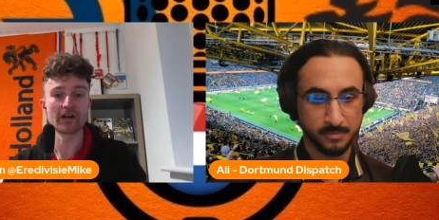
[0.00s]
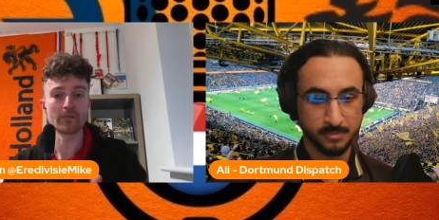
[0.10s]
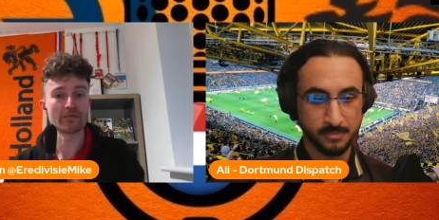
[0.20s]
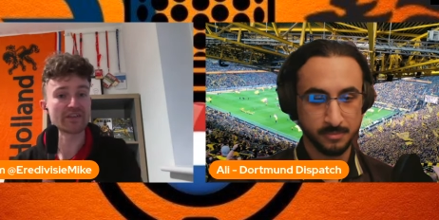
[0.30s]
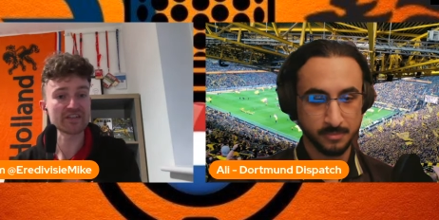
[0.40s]

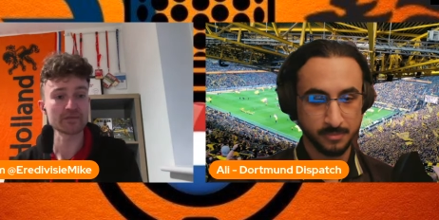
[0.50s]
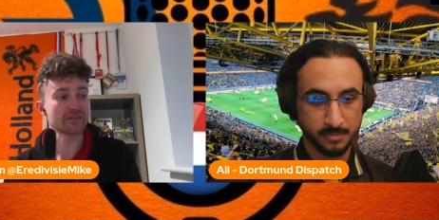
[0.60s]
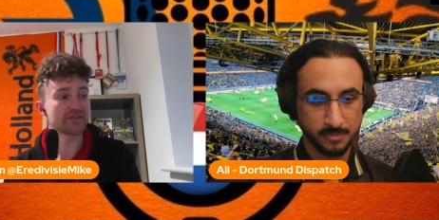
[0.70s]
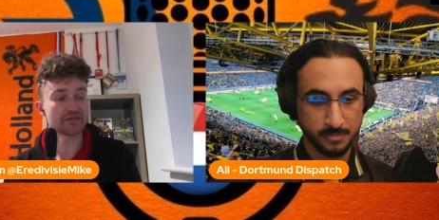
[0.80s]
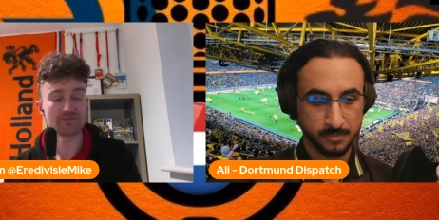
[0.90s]
Speaker 1: we've left
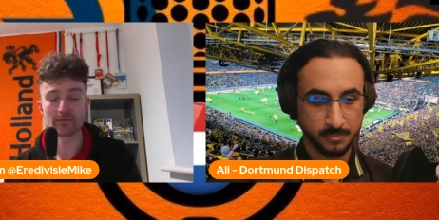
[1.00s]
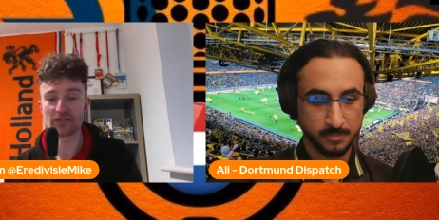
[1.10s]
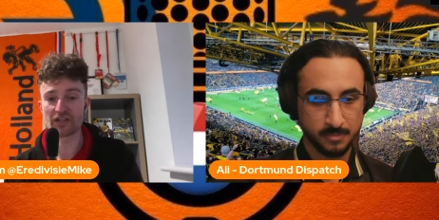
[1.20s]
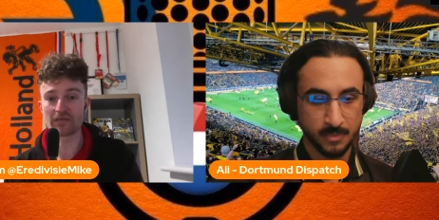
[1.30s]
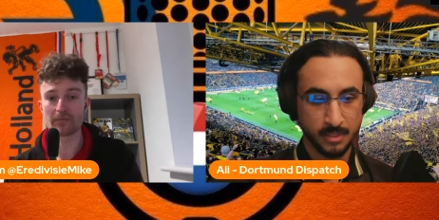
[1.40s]
something in the
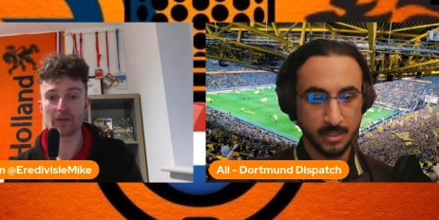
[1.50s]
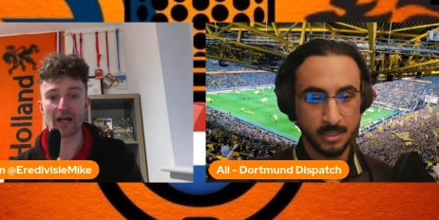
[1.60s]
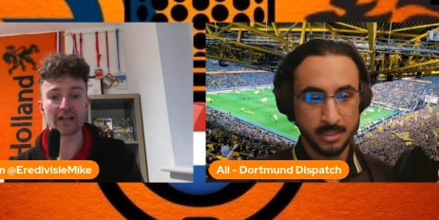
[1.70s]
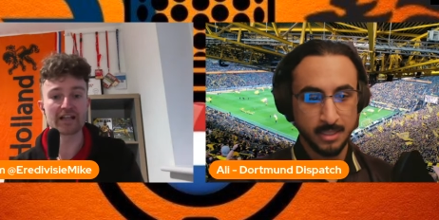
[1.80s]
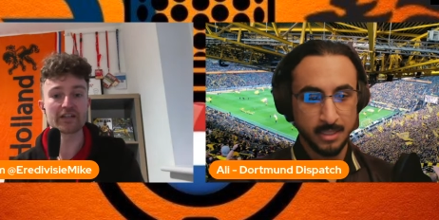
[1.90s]
description. But
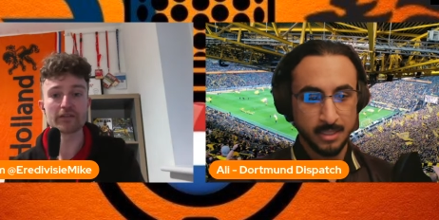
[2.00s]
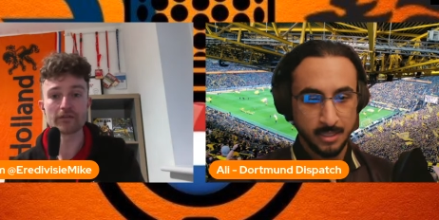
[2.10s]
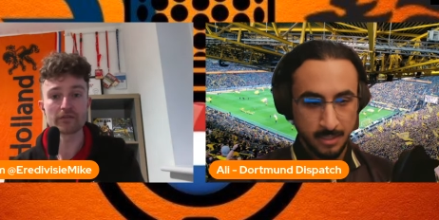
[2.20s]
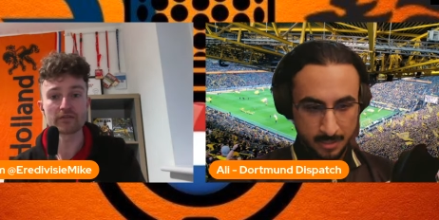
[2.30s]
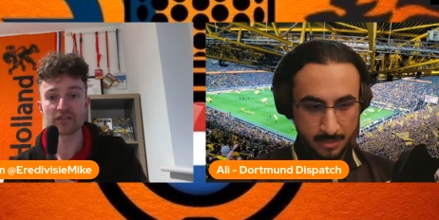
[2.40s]

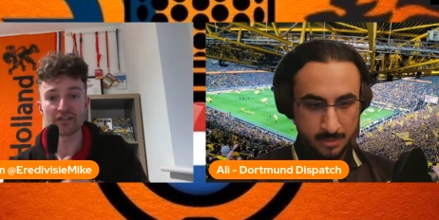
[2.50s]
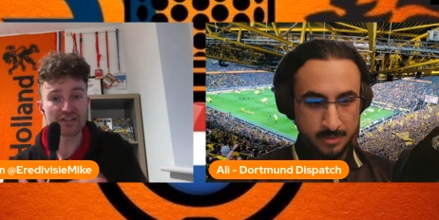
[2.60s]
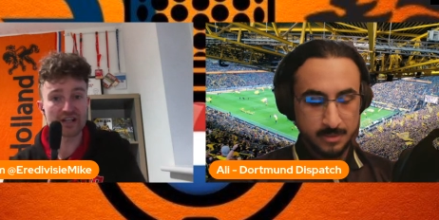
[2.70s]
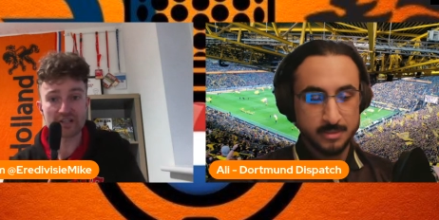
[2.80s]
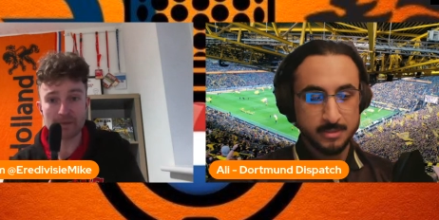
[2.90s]
Ali, can you
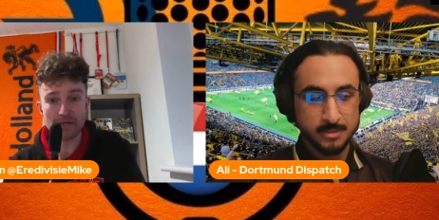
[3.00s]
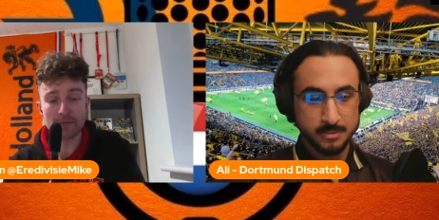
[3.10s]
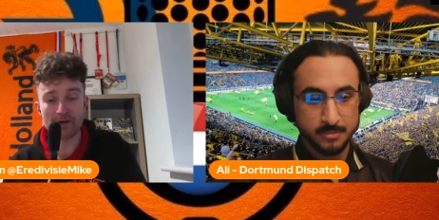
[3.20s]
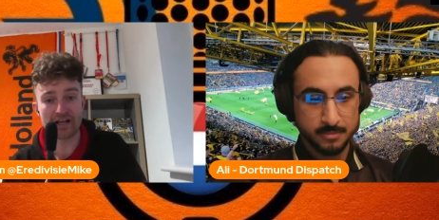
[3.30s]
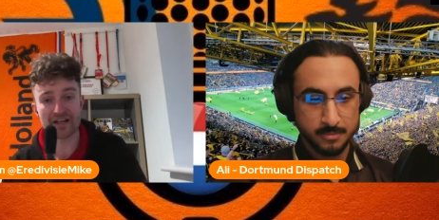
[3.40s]
just tell us about your
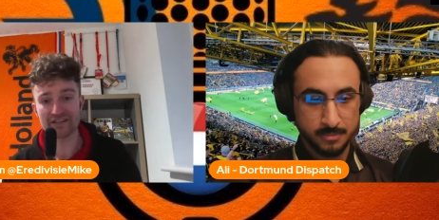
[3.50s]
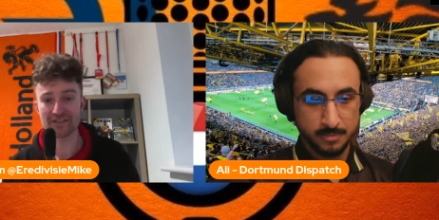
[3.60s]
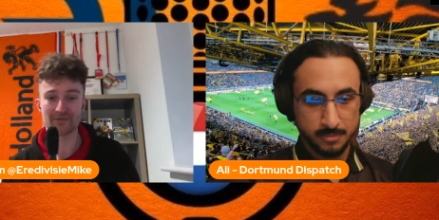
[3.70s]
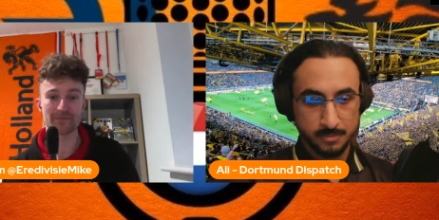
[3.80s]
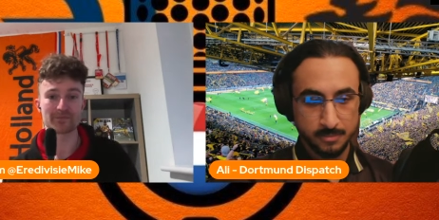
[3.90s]
podcast?
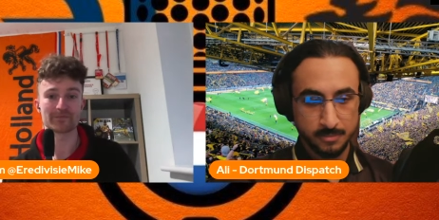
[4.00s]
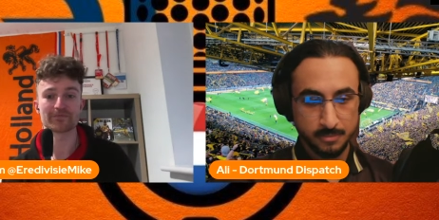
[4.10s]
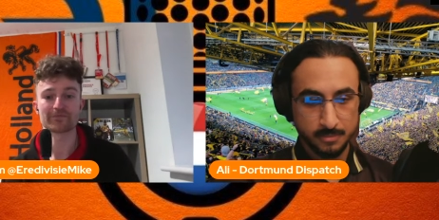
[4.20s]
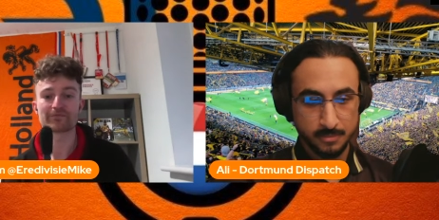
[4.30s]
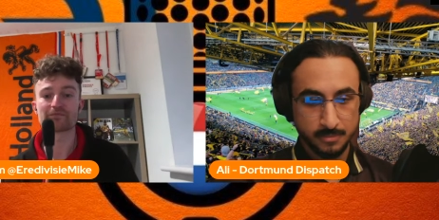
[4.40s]

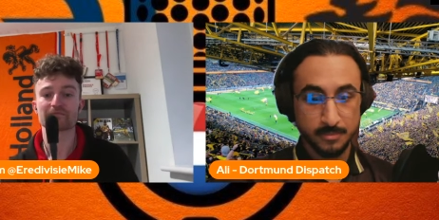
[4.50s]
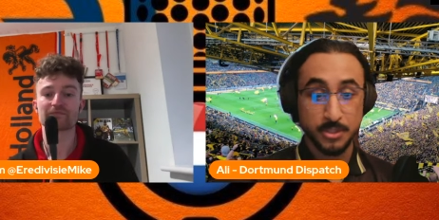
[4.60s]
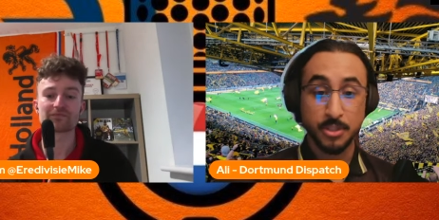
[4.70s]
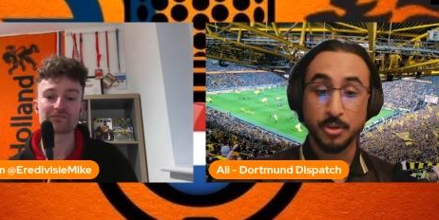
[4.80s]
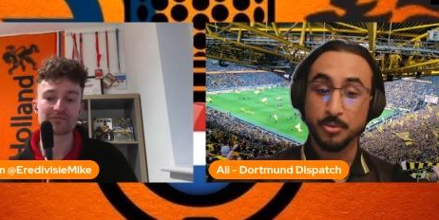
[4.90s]

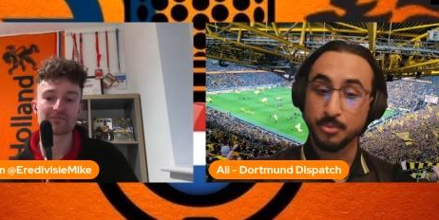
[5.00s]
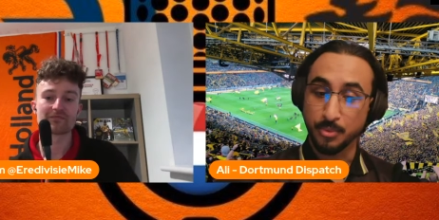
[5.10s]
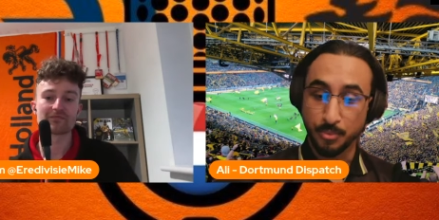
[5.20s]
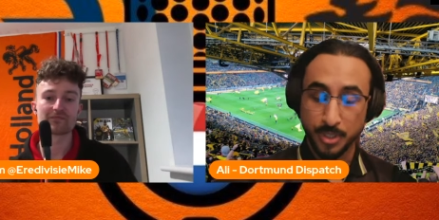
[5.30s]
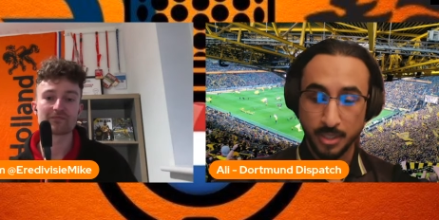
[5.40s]
Speaker 2: So
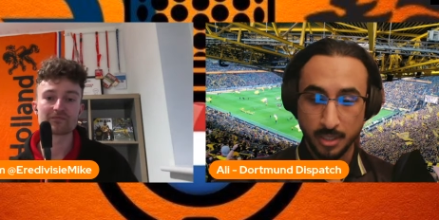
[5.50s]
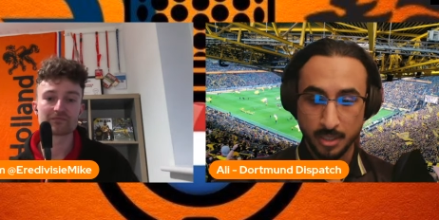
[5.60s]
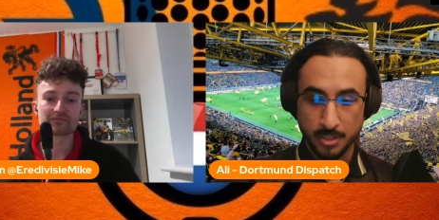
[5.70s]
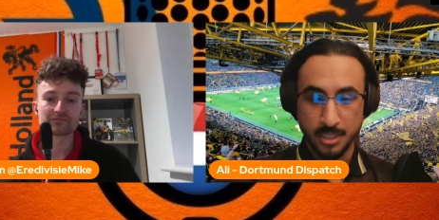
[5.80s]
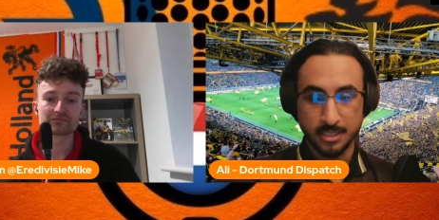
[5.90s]
we are
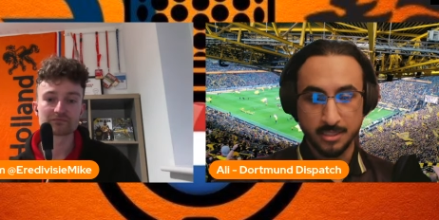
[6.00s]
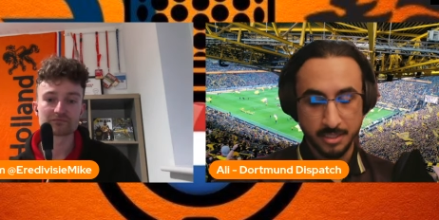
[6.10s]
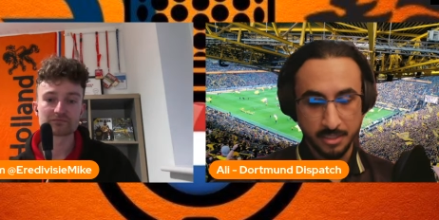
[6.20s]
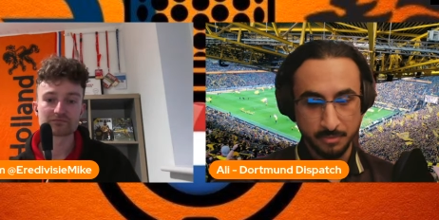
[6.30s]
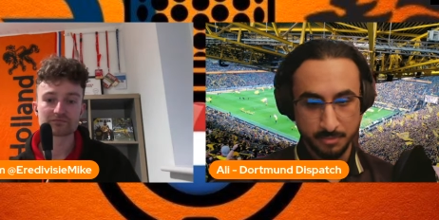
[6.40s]
a
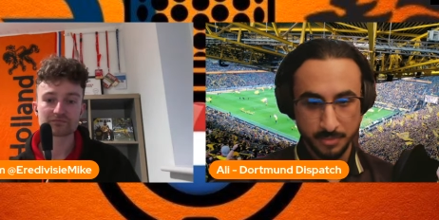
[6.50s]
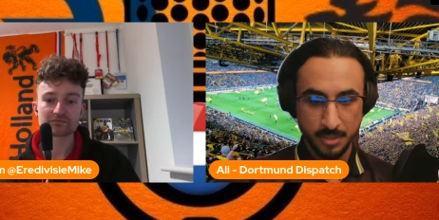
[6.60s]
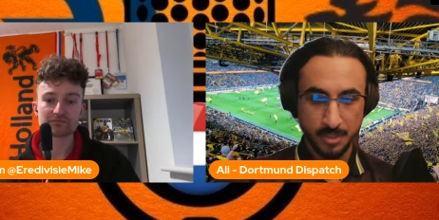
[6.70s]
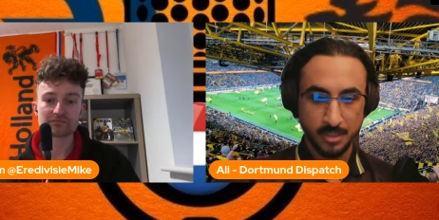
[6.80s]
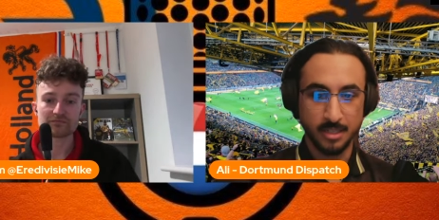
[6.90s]
team
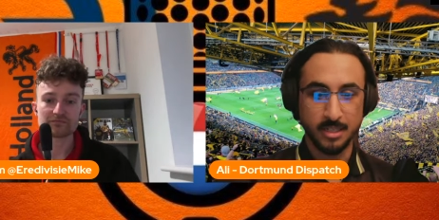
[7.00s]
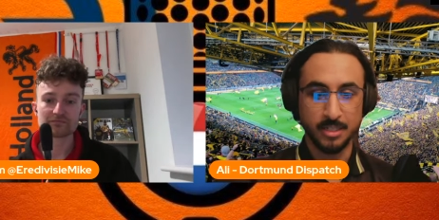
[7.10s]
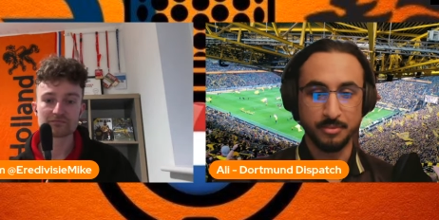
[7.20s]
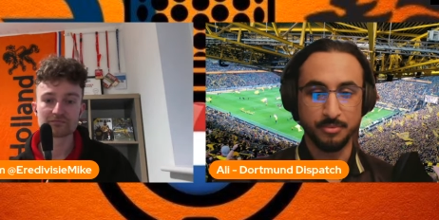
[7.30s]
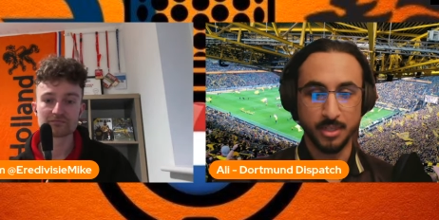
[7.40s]
of
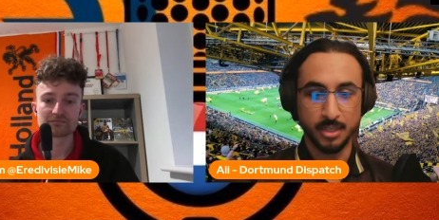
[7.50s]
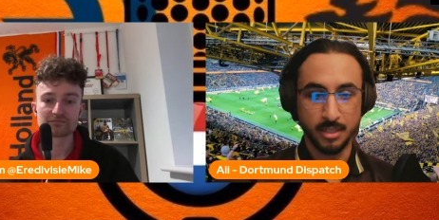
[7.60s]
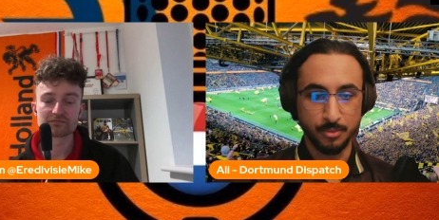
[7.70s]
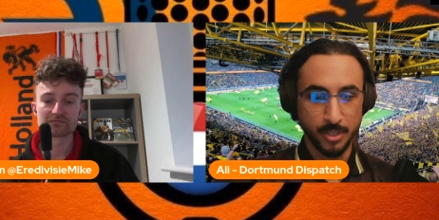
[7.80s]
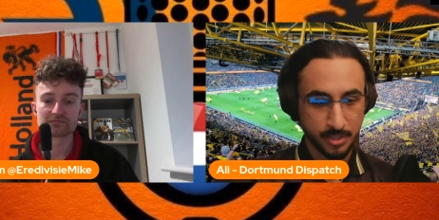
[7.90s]

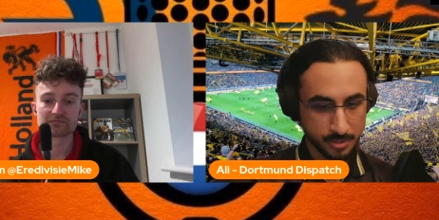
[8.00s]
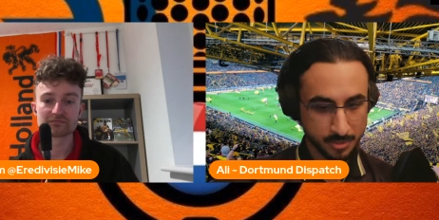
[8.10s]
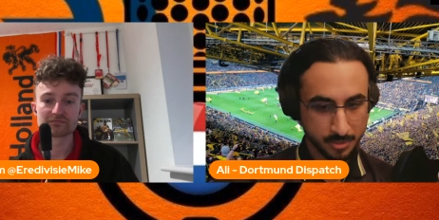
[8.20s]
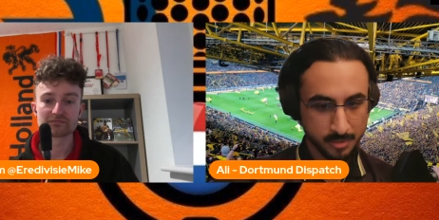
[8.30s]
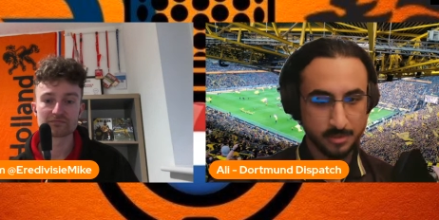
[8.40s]
writers
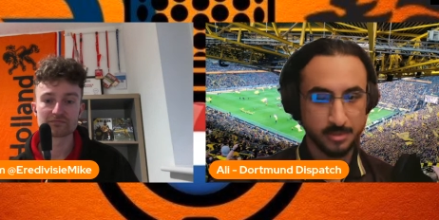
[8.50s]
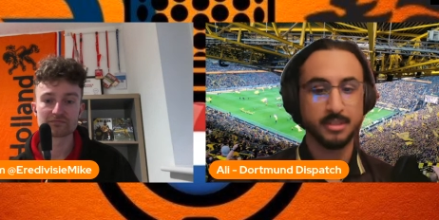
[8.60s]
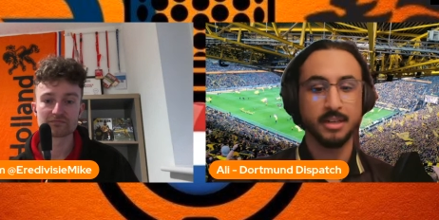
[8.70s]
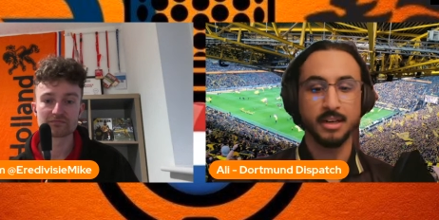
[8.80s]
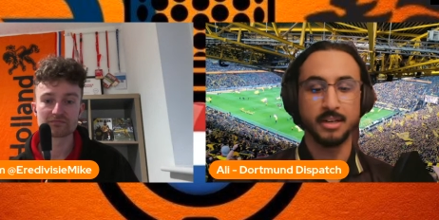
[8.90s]

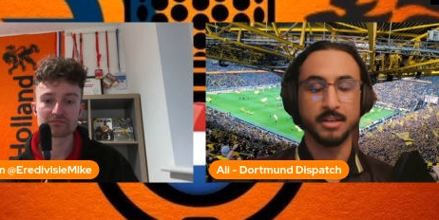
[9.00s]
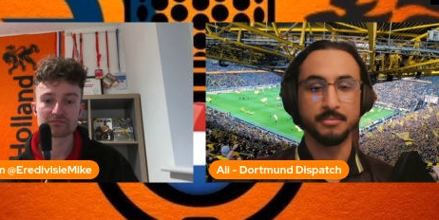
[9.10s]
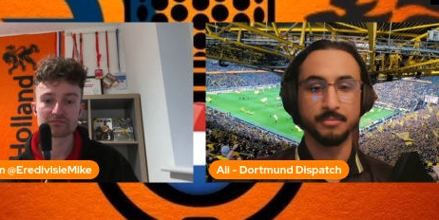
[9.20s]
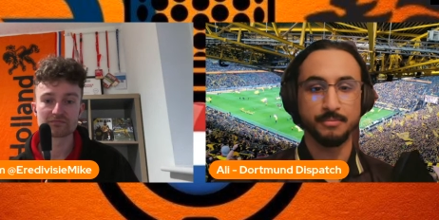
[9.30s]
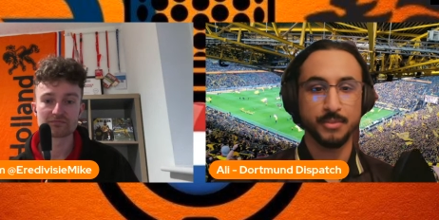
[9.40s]

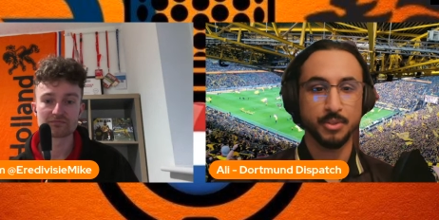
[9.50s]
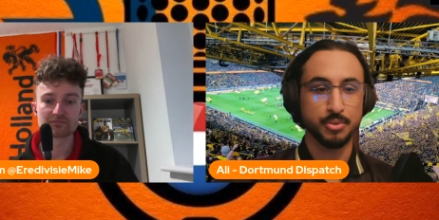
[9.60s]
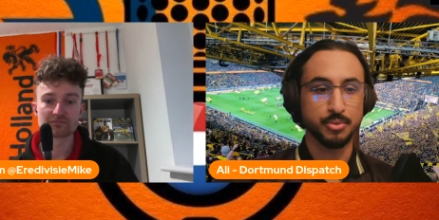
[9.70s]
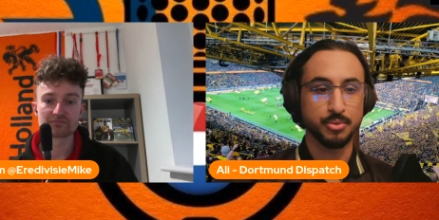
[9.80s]
who